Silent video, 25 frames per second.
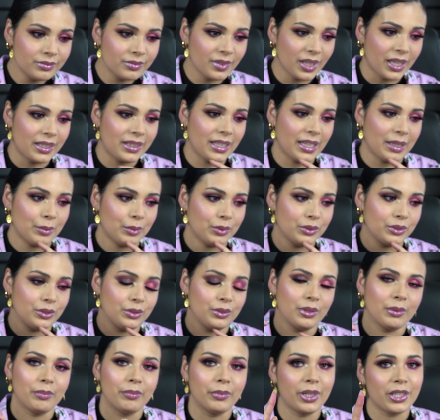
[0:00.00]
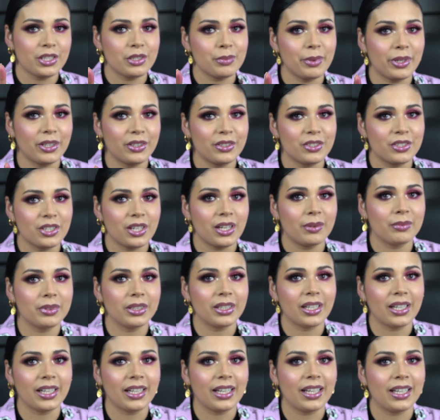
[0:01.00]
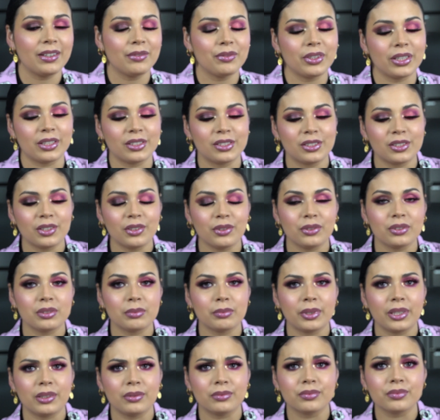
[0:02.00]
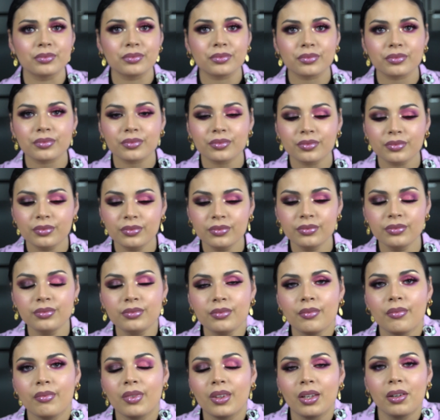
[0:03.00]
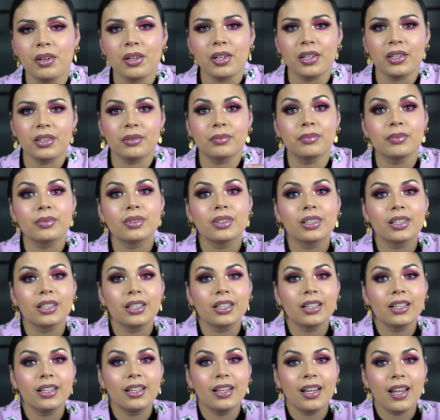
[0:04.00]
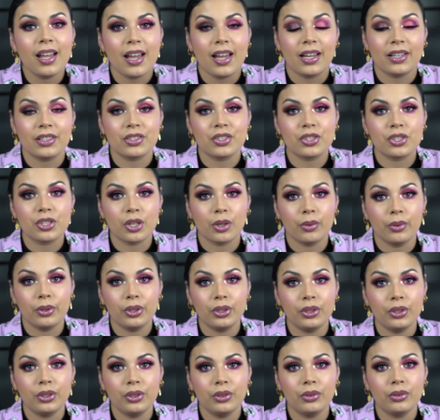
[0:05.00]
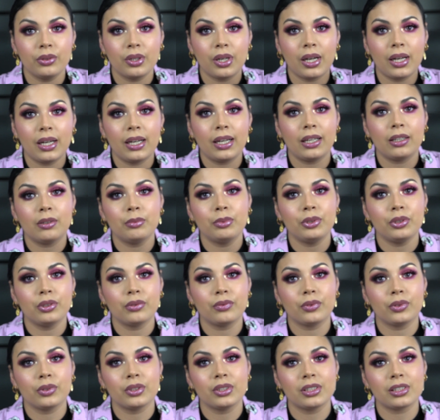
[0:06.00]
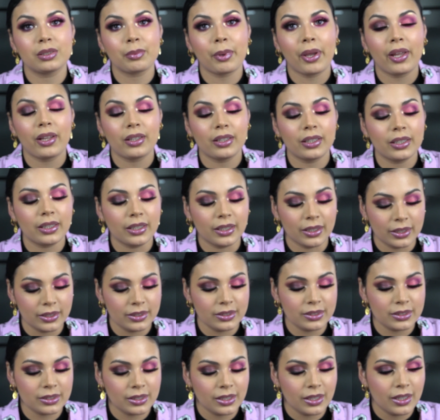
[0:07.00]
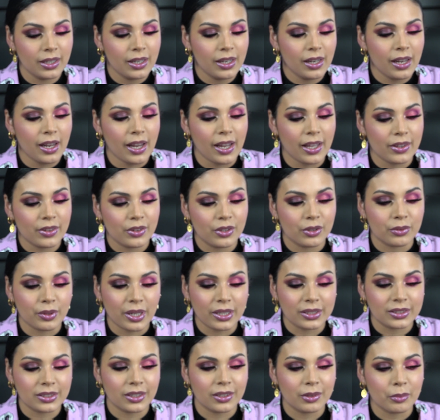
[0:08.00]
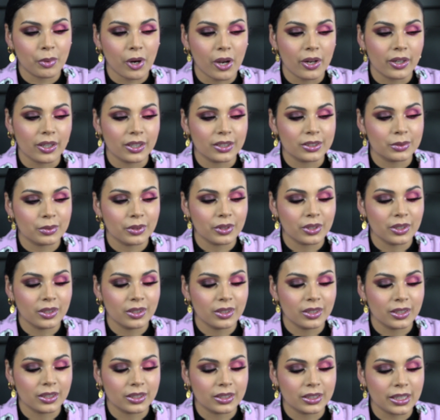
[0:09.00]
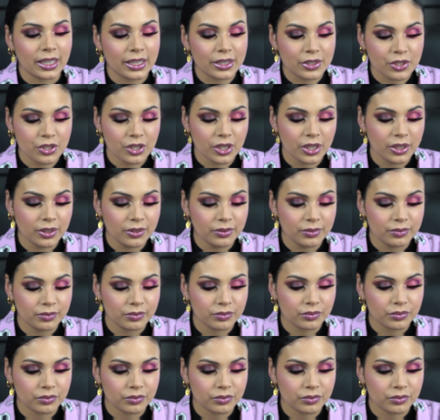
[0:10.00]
and they will do a much better job than I have, excuse me, at showing you how beautiful this palette is and the rest of the products within the collection.